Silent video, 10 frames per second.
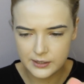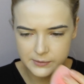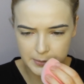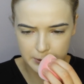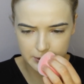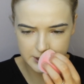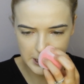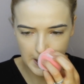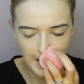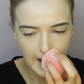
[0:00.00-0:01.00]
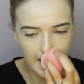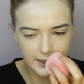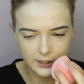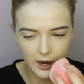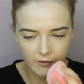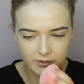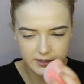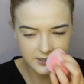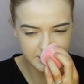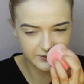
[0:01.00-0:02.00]
Blurs, builds and
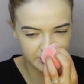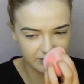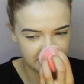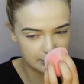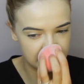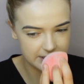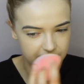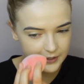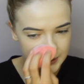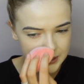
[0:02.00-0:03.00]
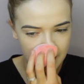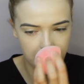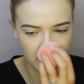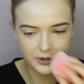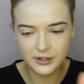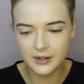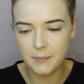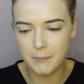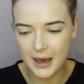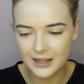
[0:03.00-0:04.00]
covers for a flawless finish. A
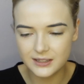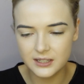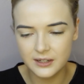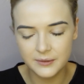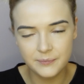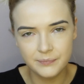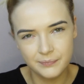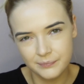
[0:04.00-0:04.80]
modern matte